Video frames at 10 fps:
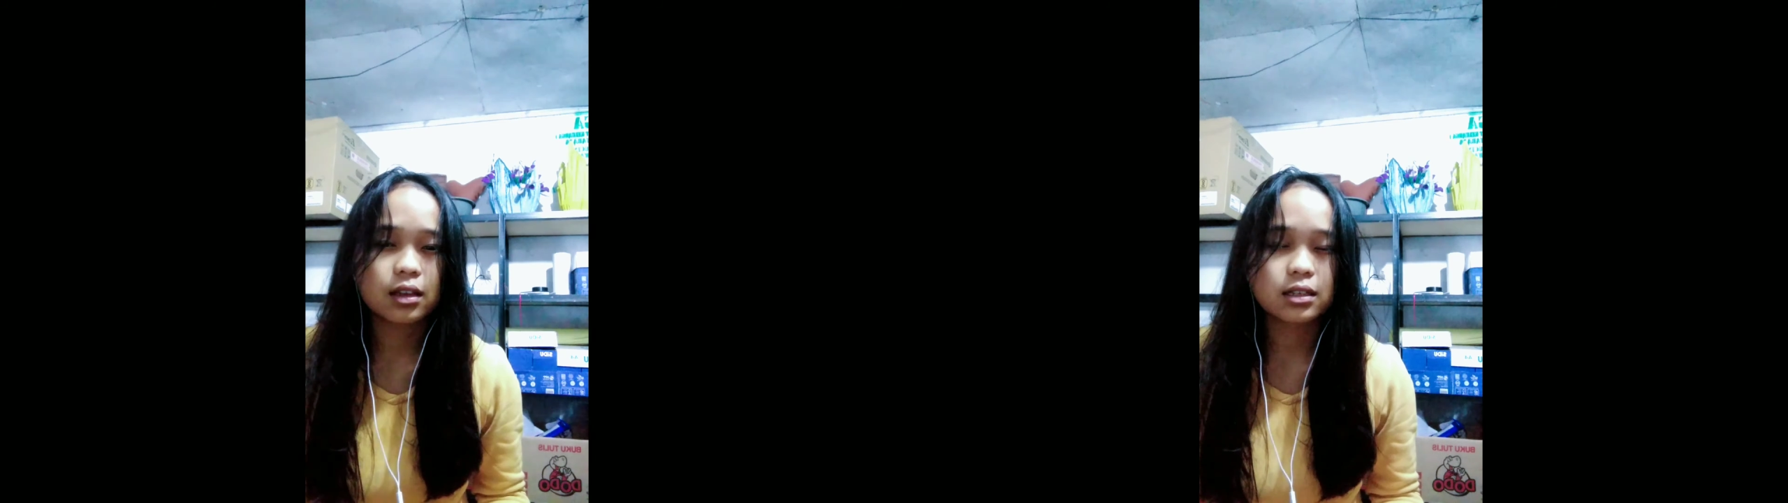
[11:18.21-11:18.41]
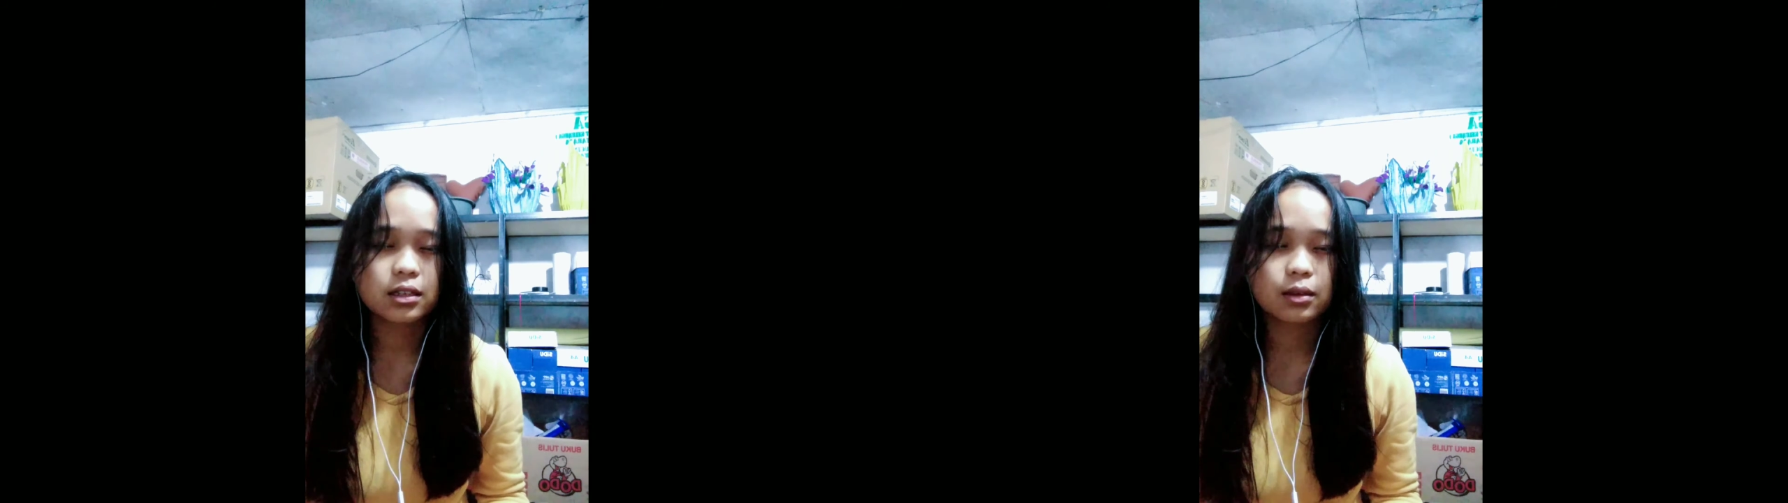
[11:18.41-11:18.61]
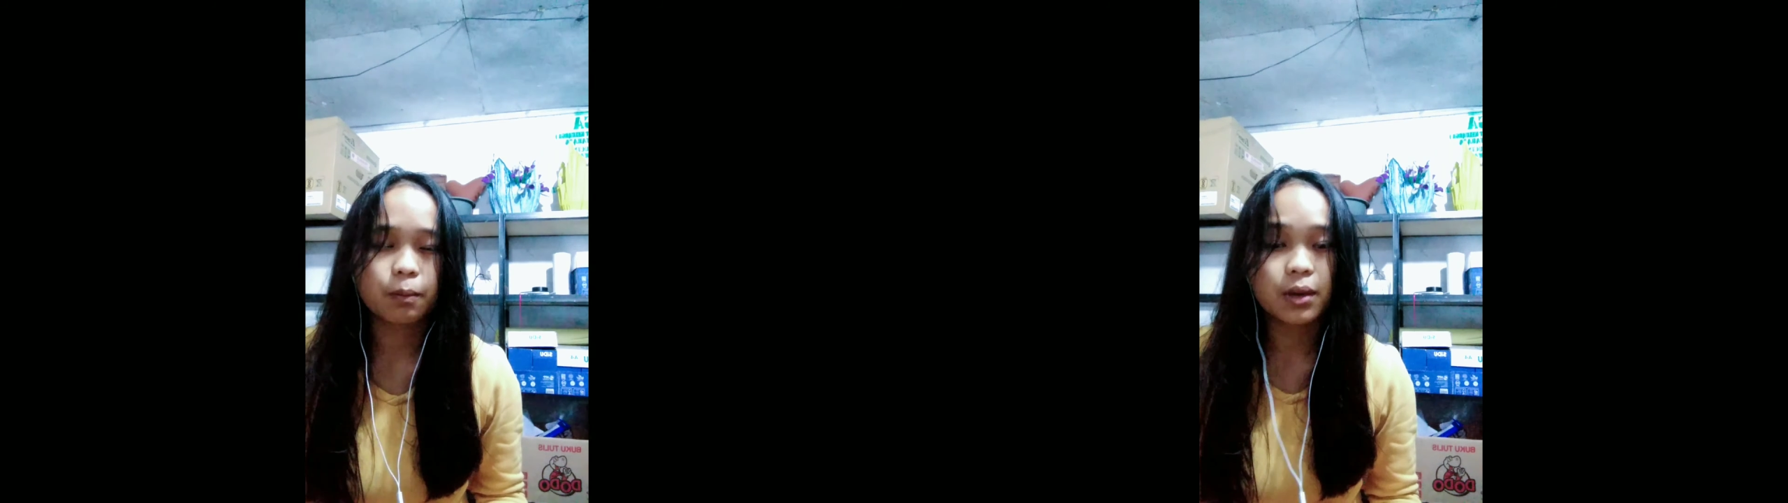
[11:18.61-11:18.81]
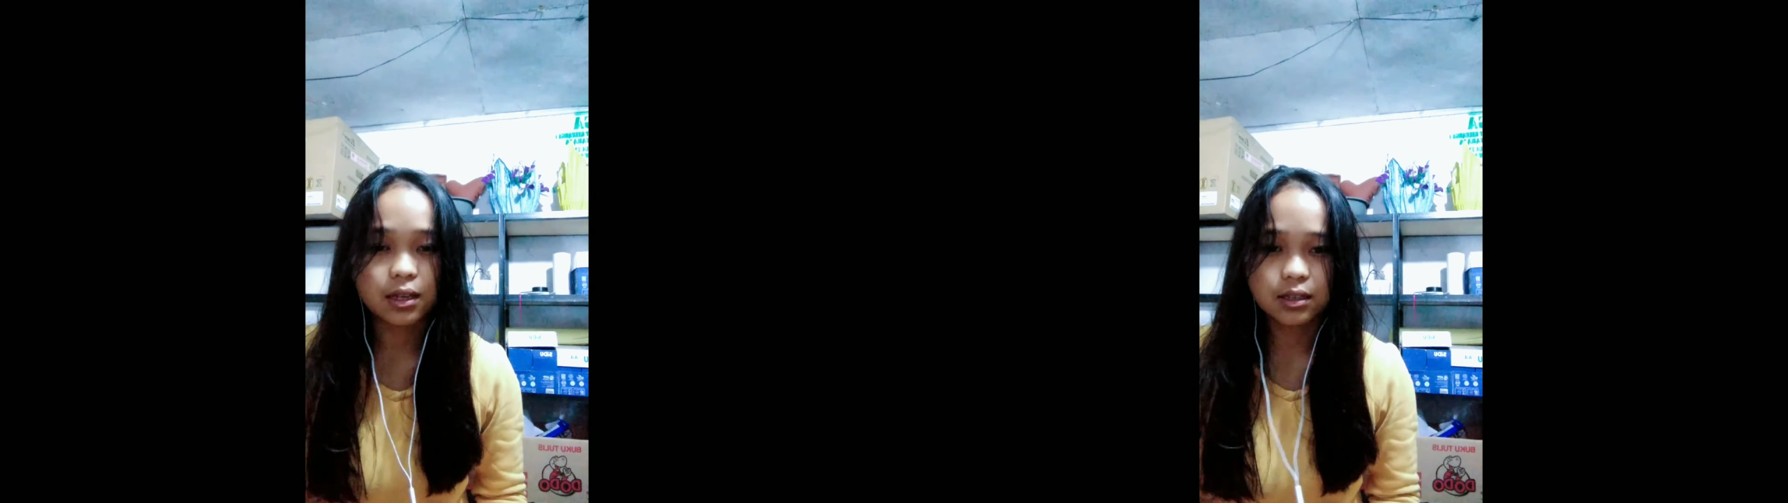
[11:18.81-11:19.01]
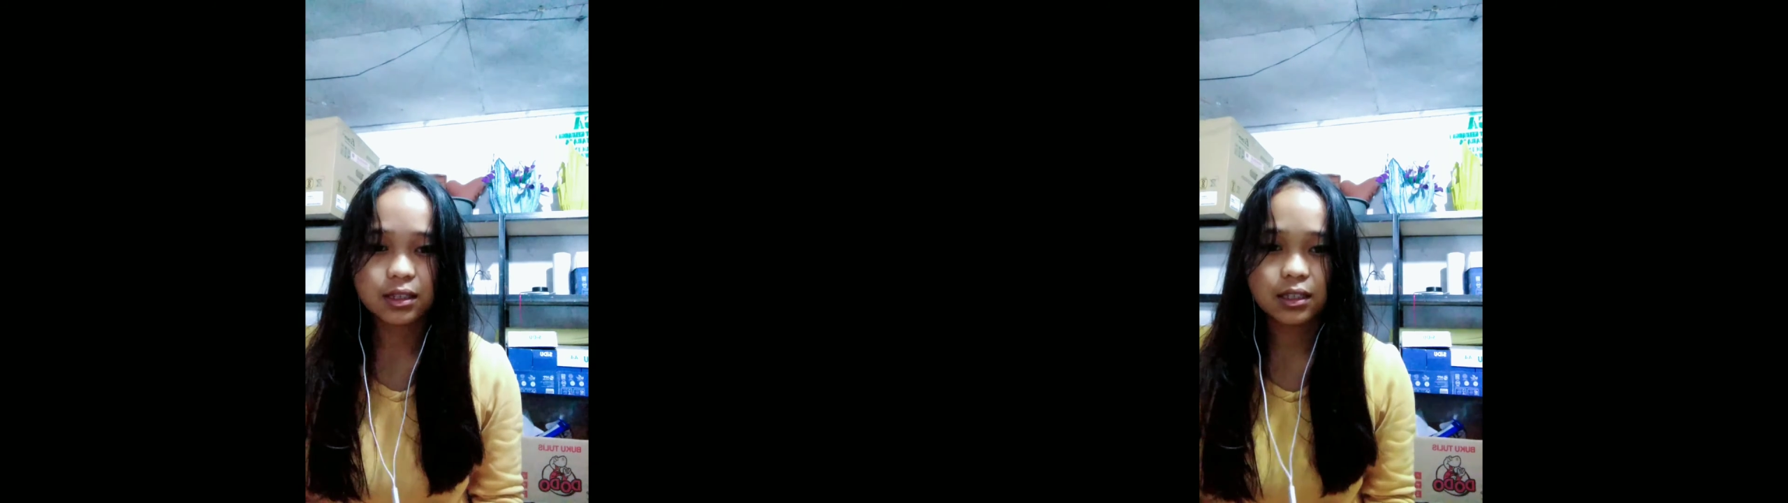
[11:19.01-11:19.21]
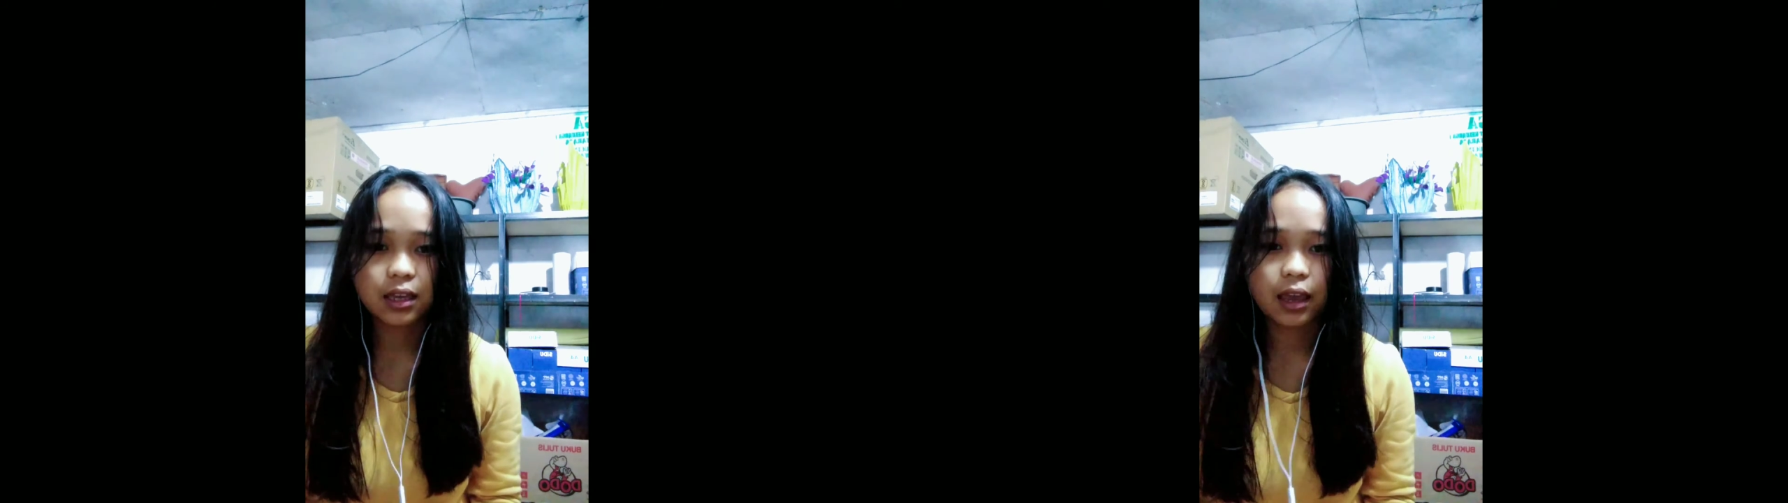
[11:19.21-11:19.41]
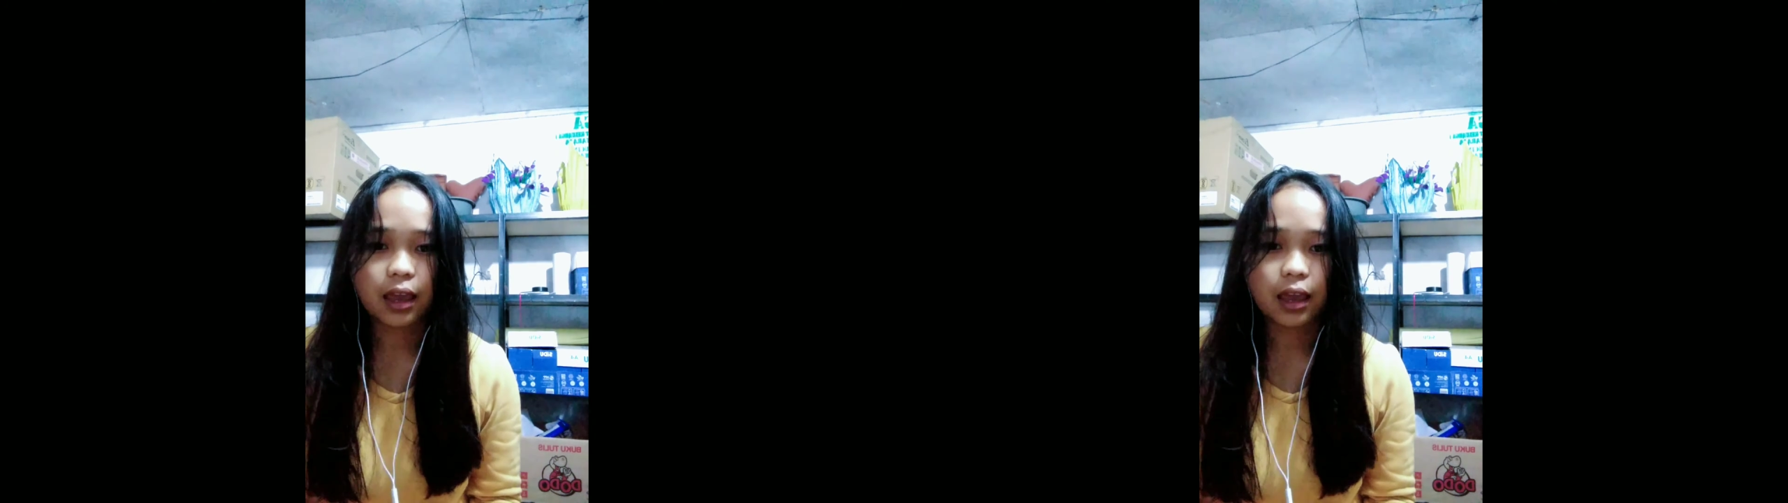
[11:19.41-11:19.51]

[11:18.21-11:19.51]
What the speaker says: is missed,